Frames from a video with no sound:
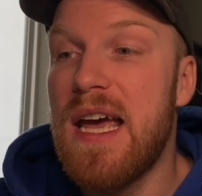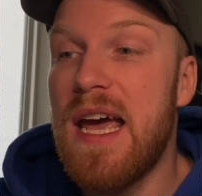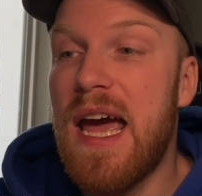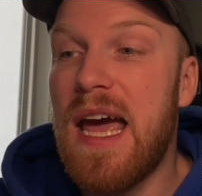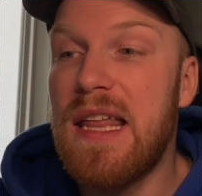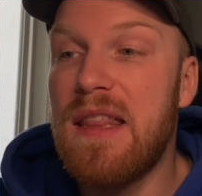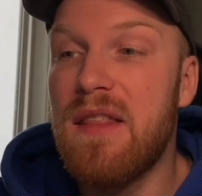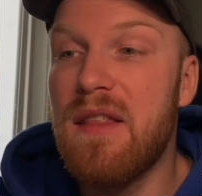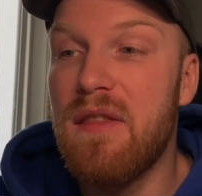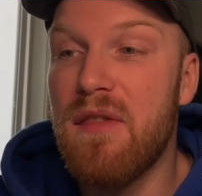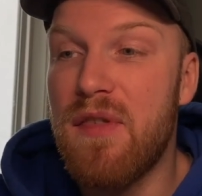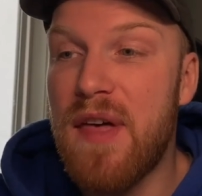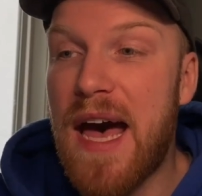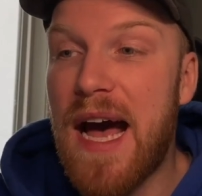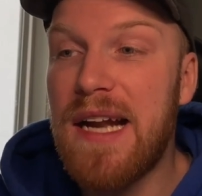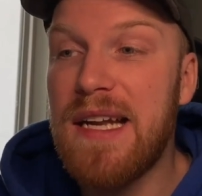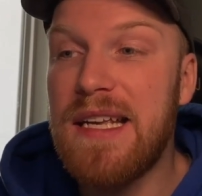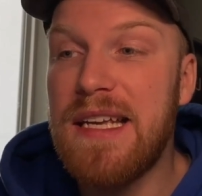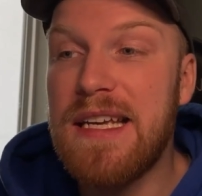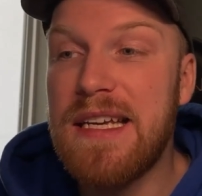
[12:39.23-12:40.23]
And
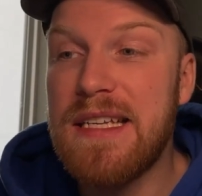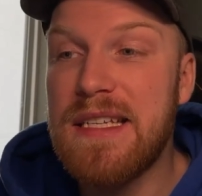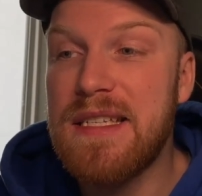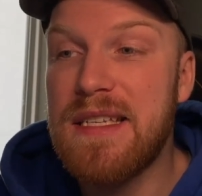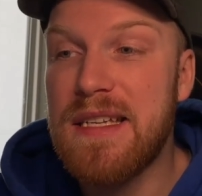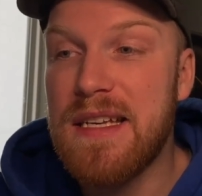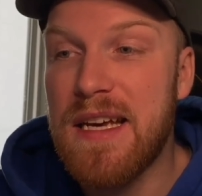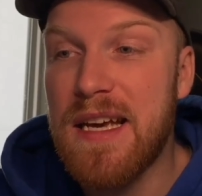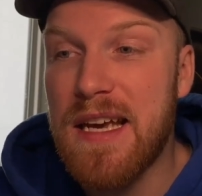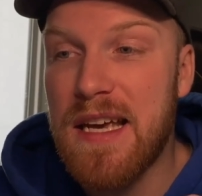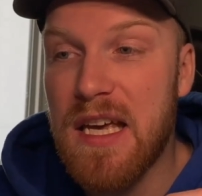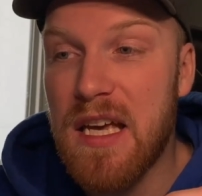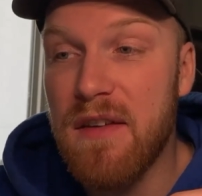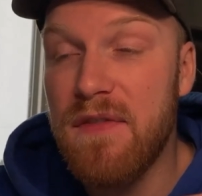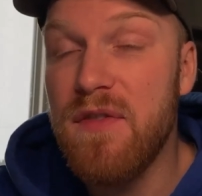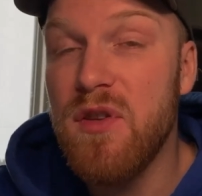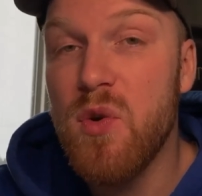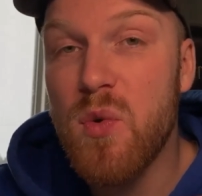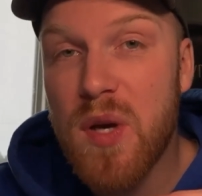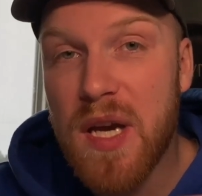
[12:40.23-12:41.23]
that is,
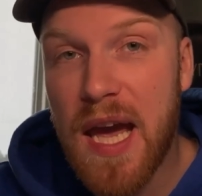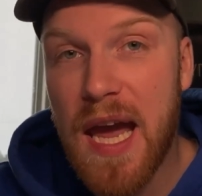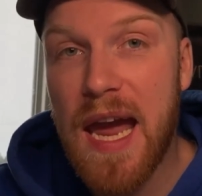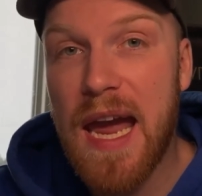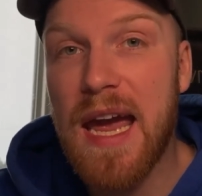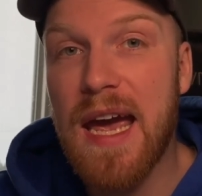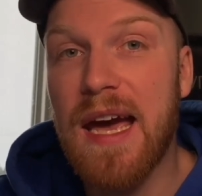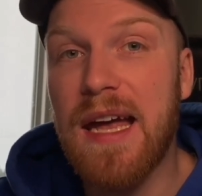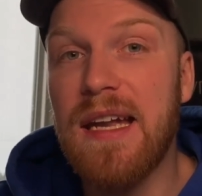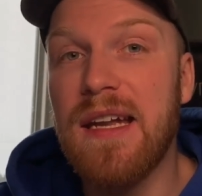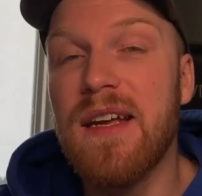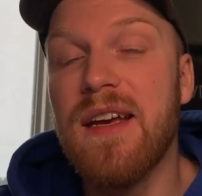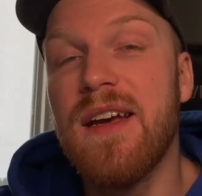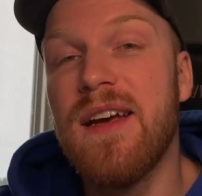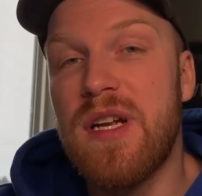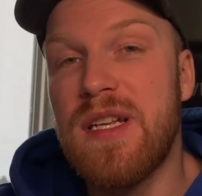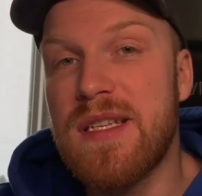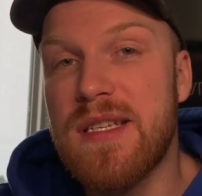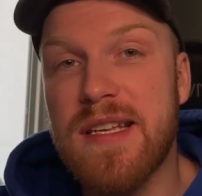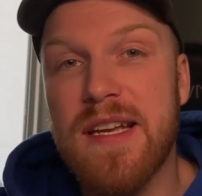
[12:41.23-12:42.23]
if you can,
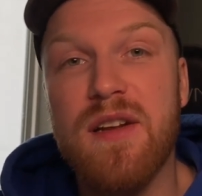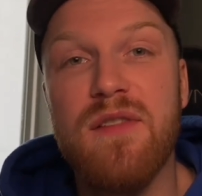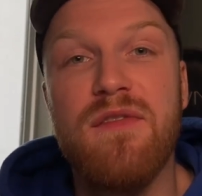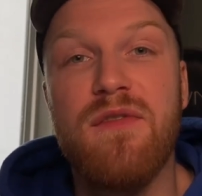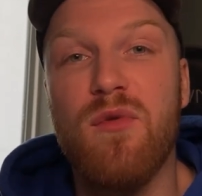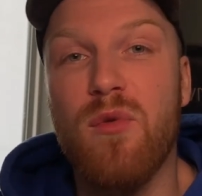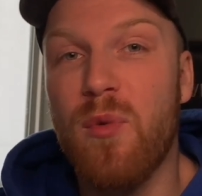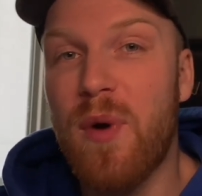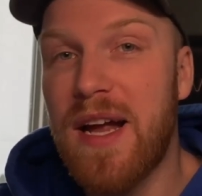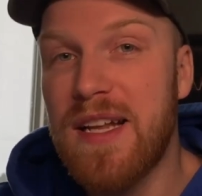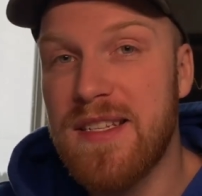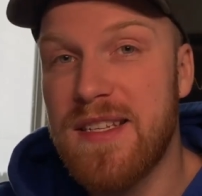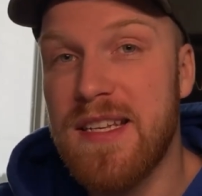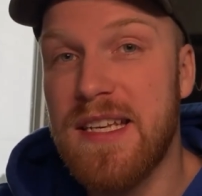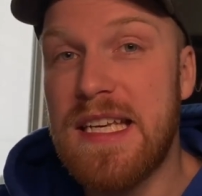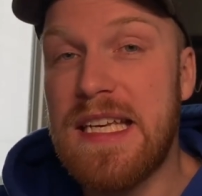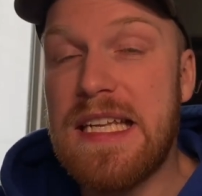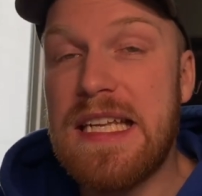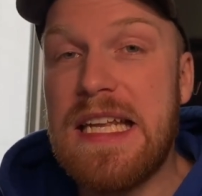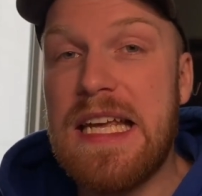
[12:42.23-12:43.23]
instead of
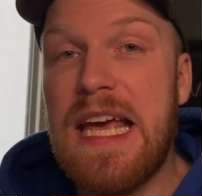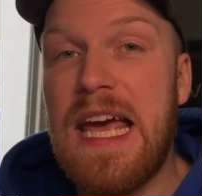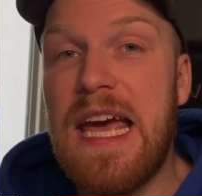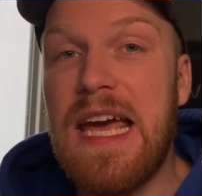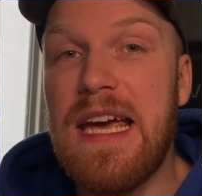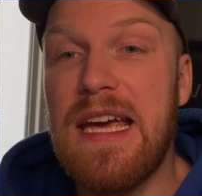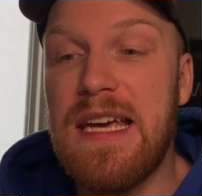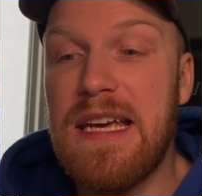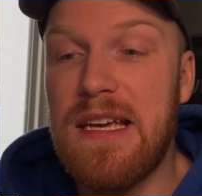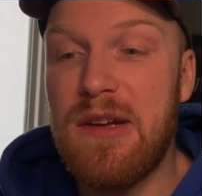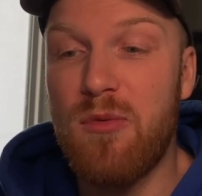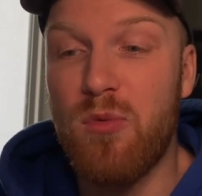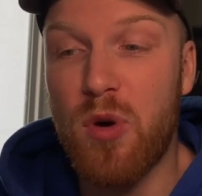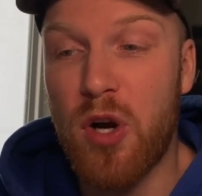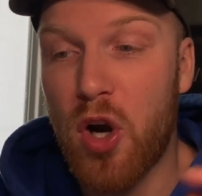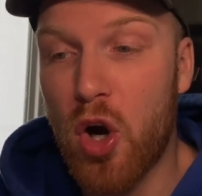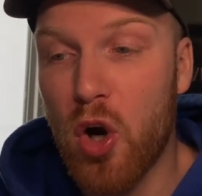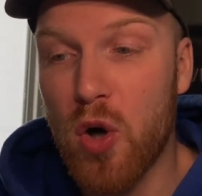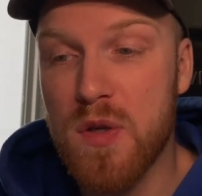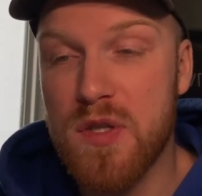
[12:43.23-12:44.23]
renting a
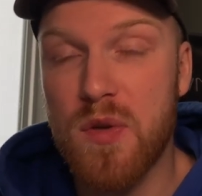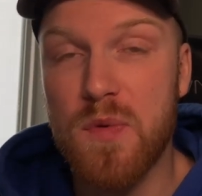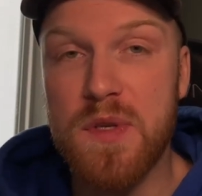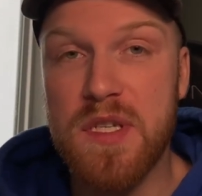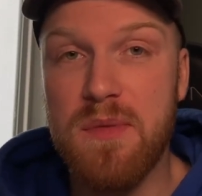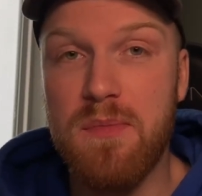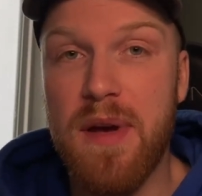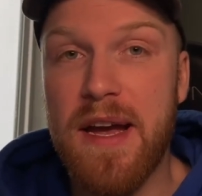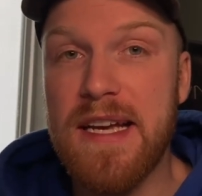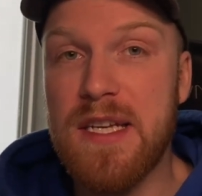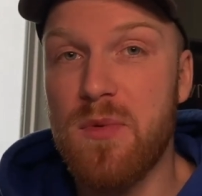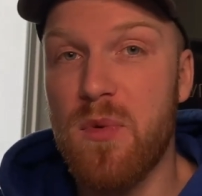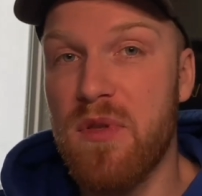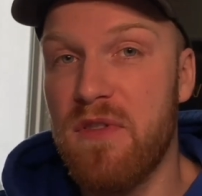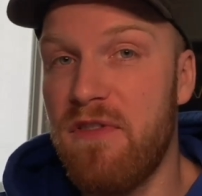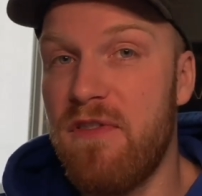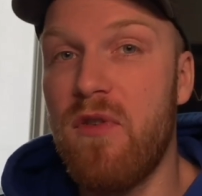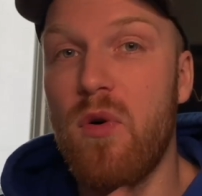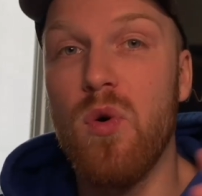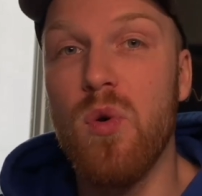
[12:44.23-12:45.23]
rehearsal space with
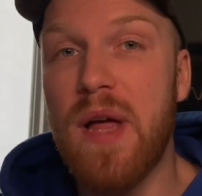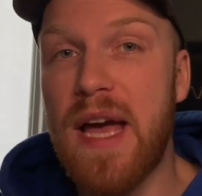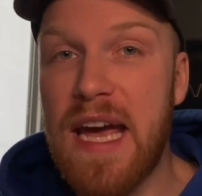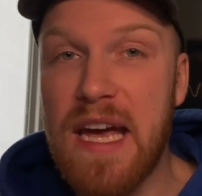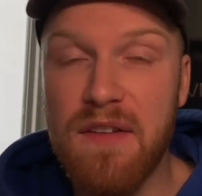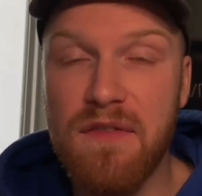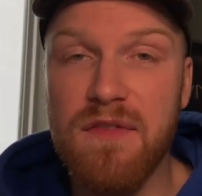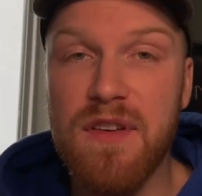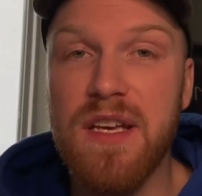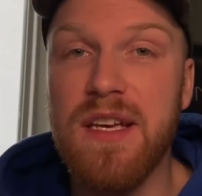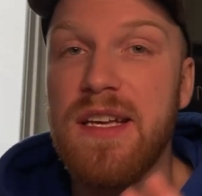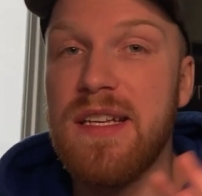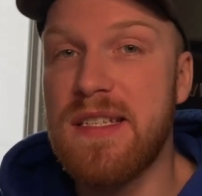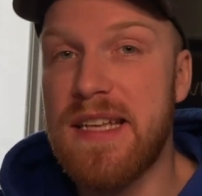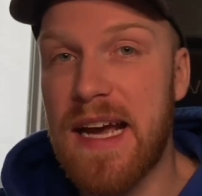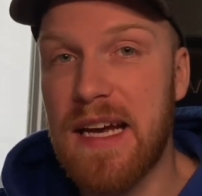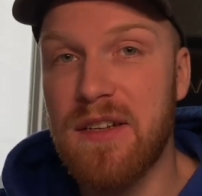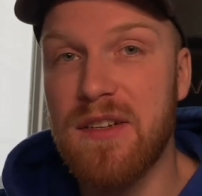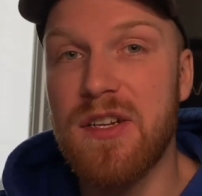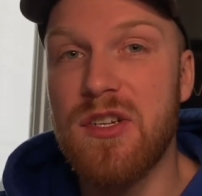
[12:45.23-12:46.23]
full AV
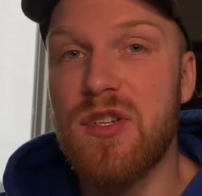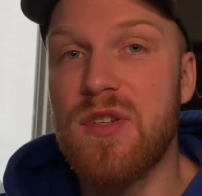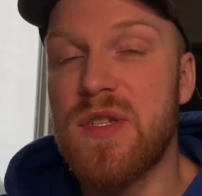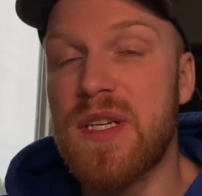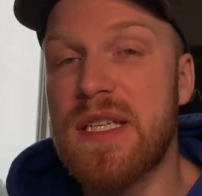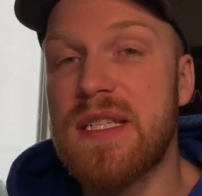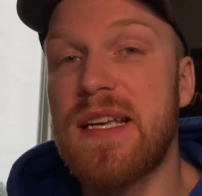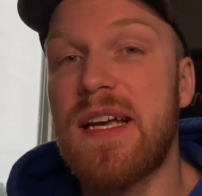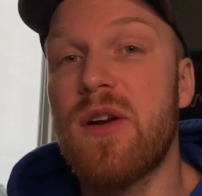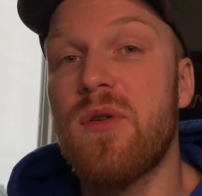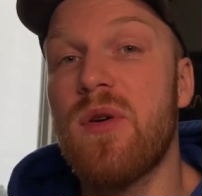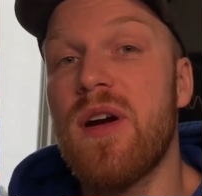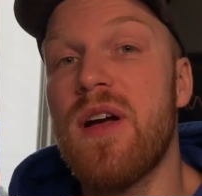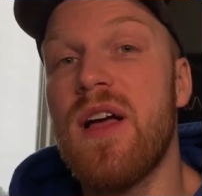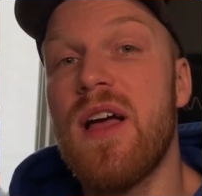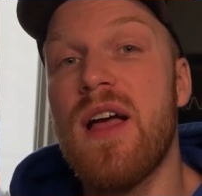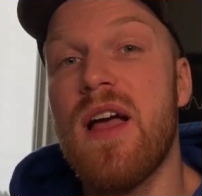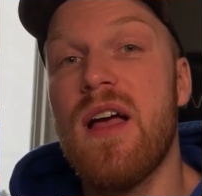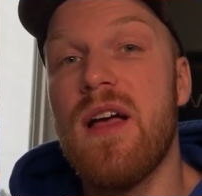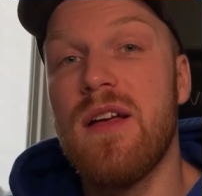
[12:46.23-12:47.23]
technicians, etc.,
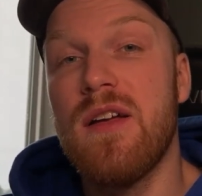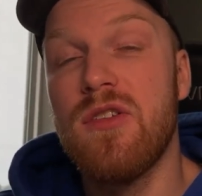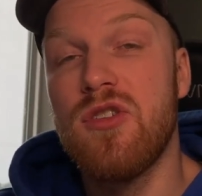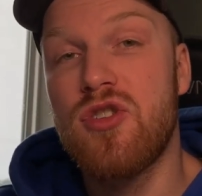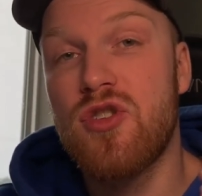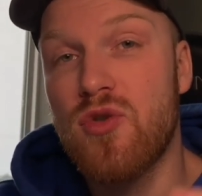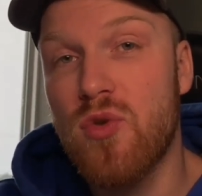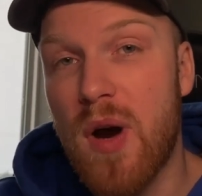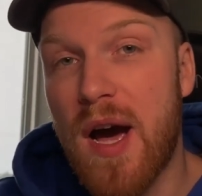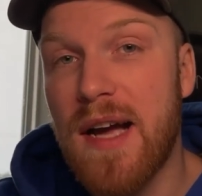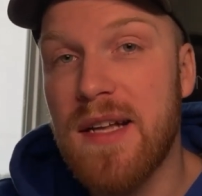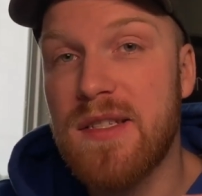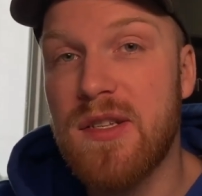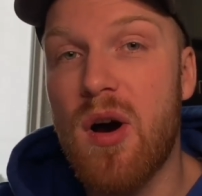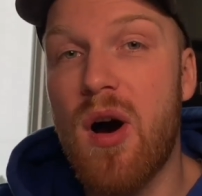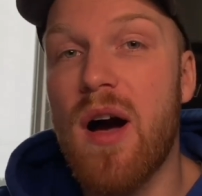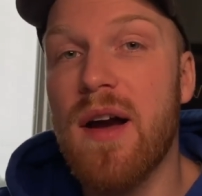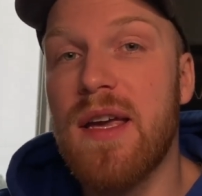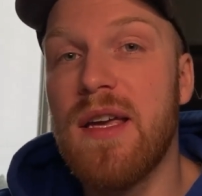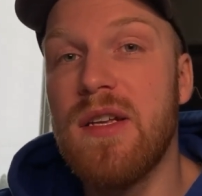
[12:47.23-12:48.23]
try
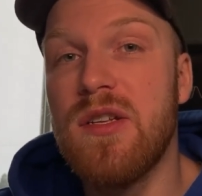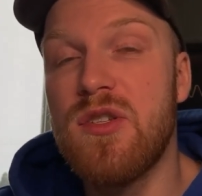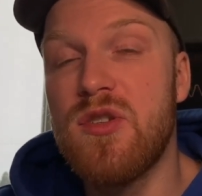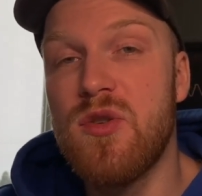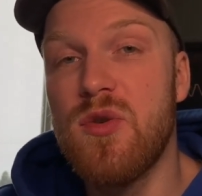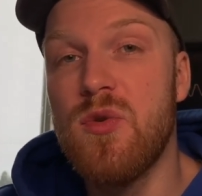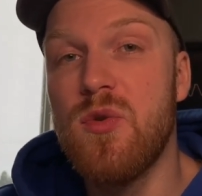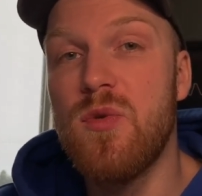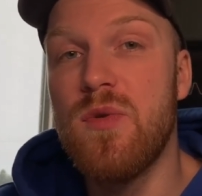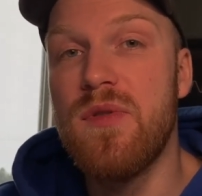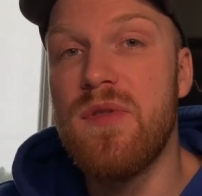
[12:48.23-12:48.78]
talking to